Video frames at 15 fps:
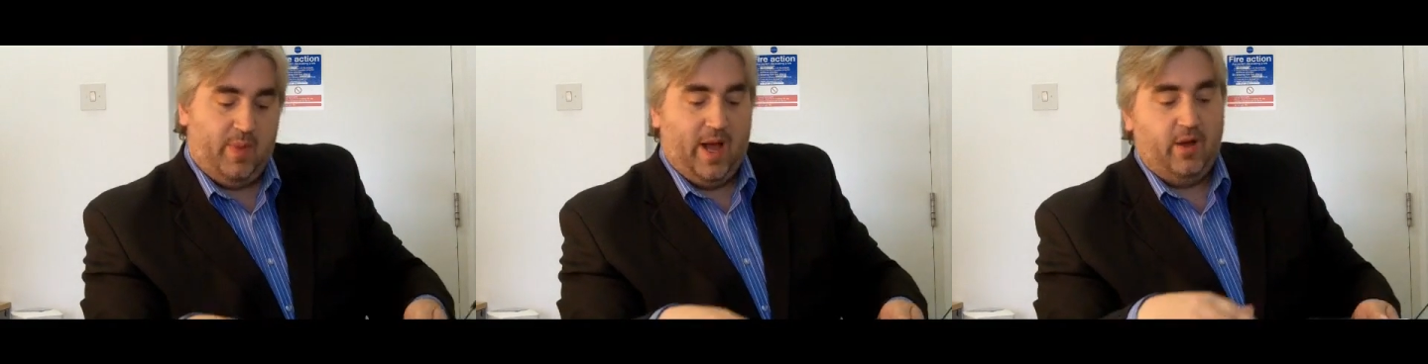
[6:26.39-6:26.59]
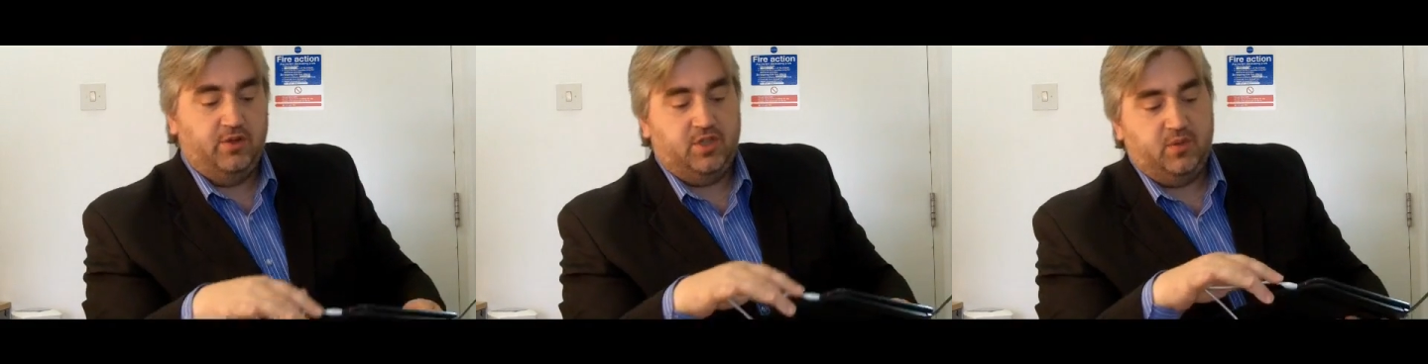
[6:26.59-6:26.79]

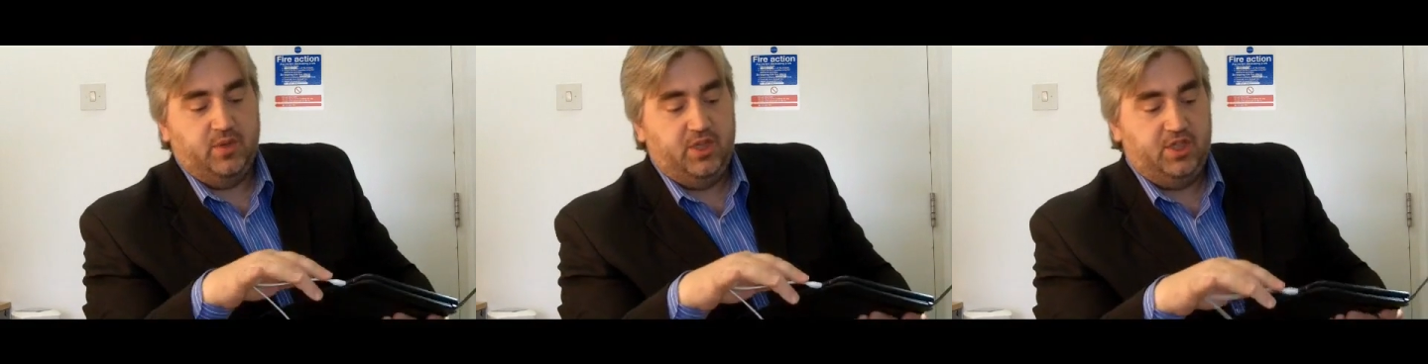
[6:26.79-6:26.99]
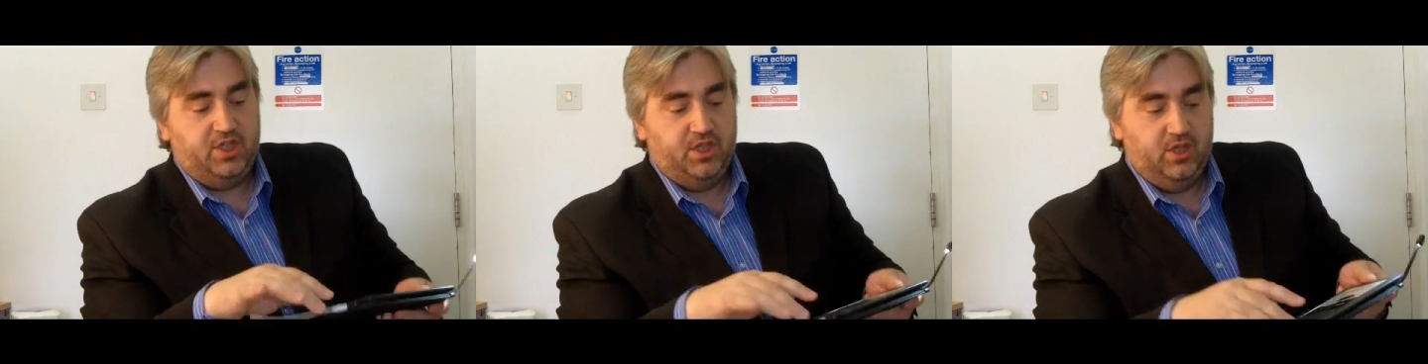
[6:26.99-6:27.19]
Power
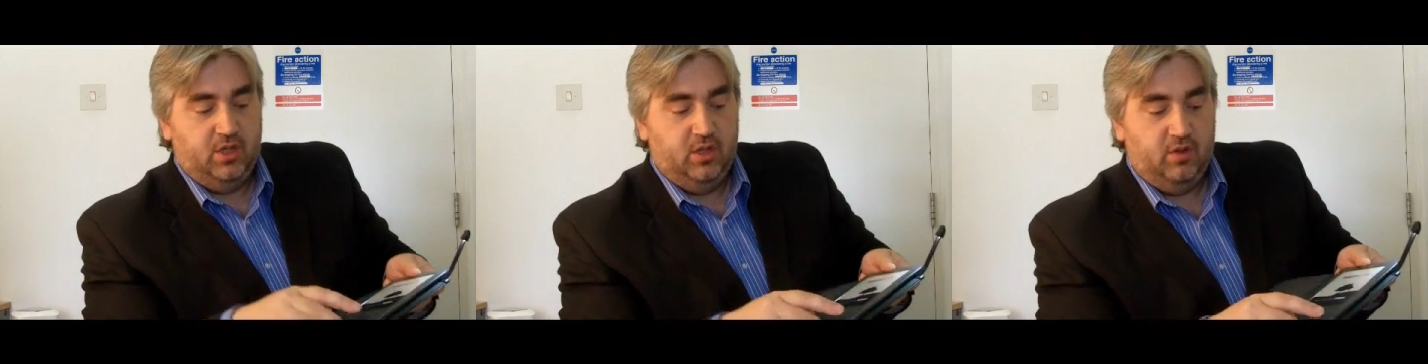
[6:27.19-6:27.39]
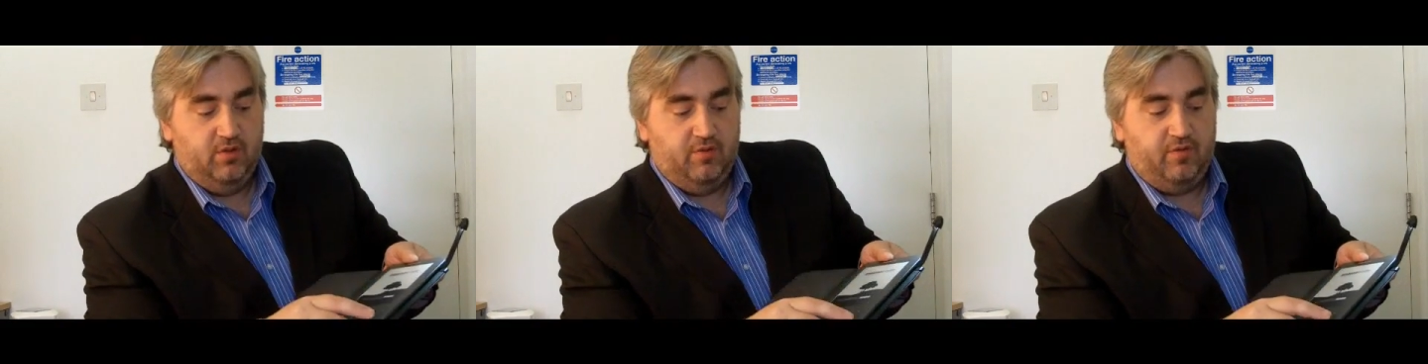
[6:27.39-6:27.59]
switch,
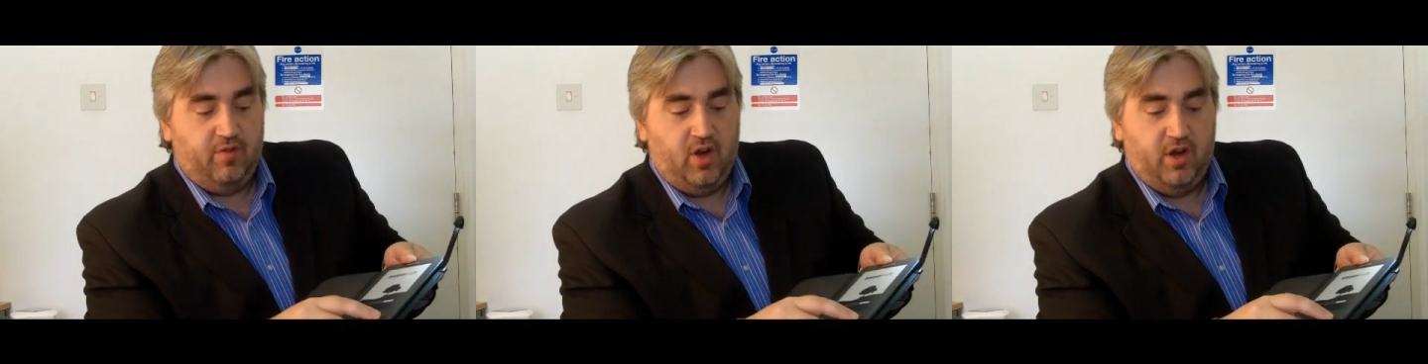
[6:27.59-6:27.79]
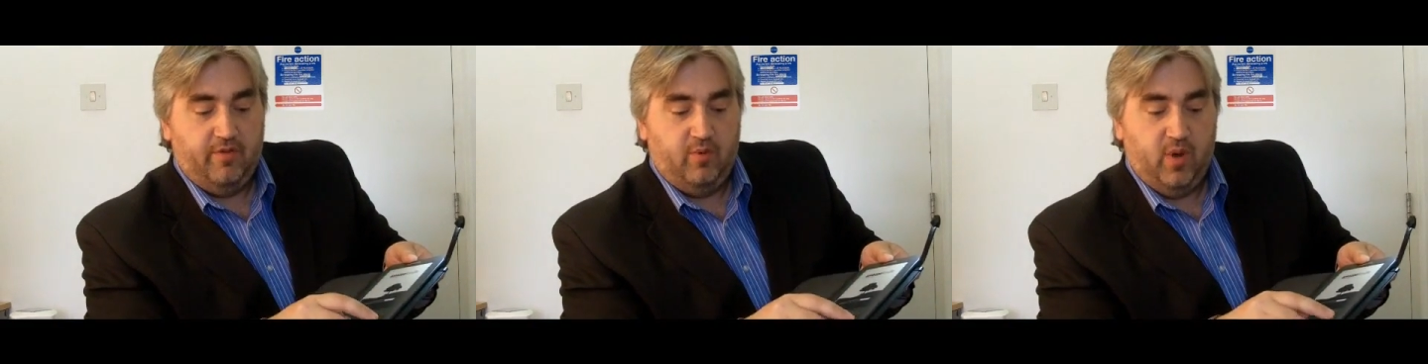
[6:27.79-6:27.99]

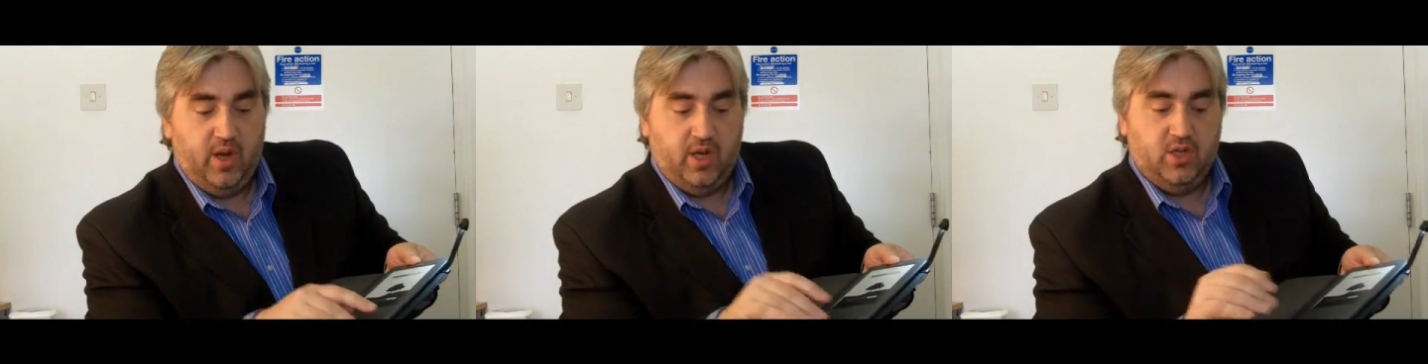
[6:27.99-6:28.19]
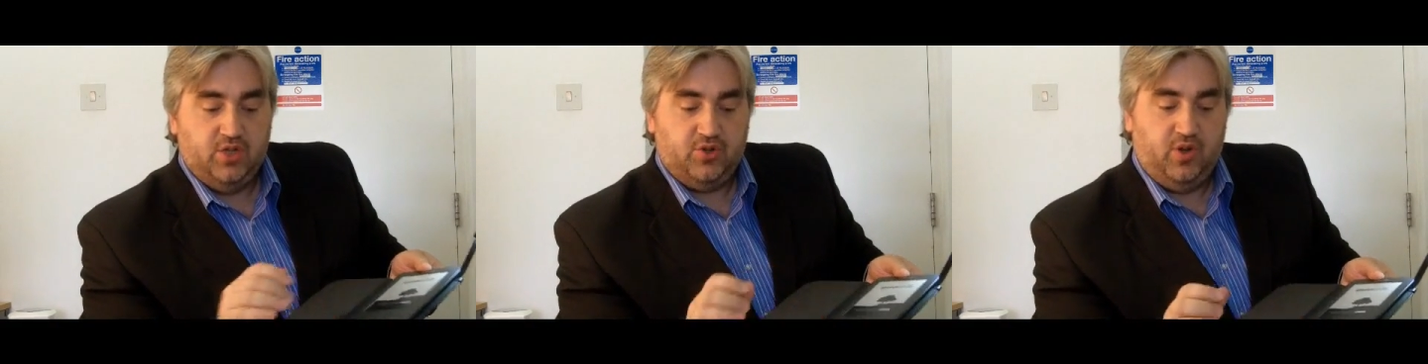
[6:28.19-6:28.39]

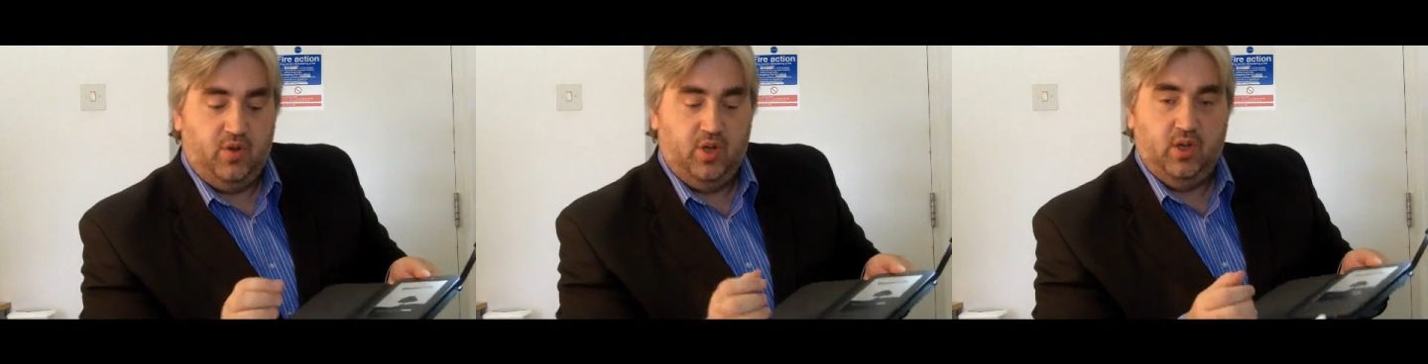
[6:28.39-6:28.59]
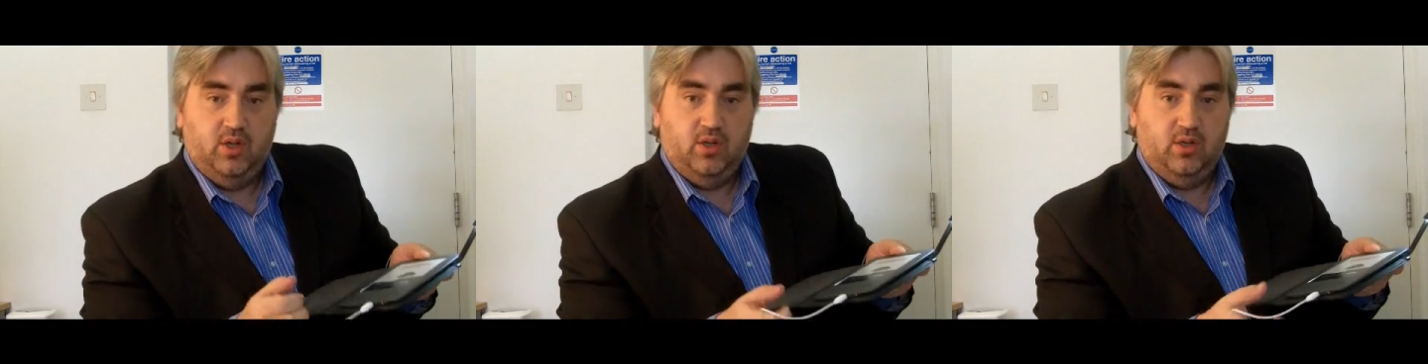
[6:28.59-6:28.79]
5-way
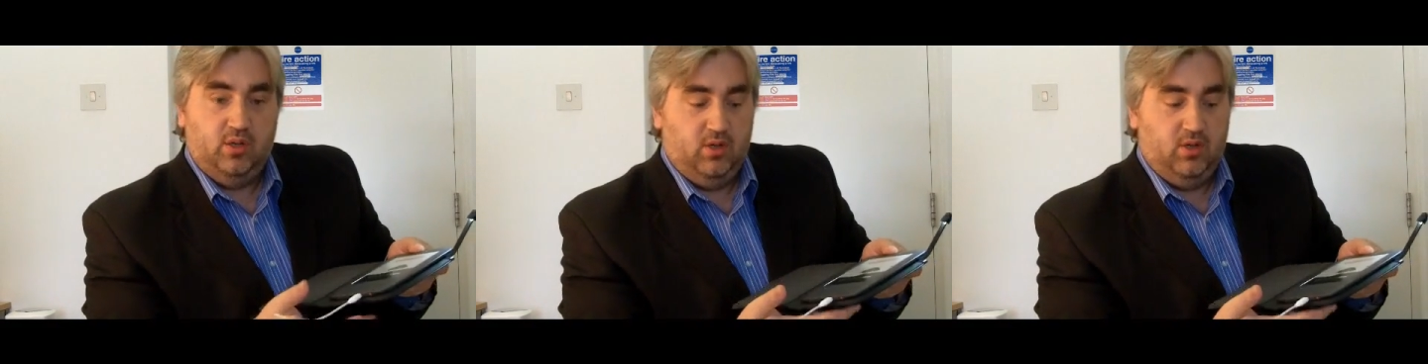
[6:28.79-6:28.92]
controller,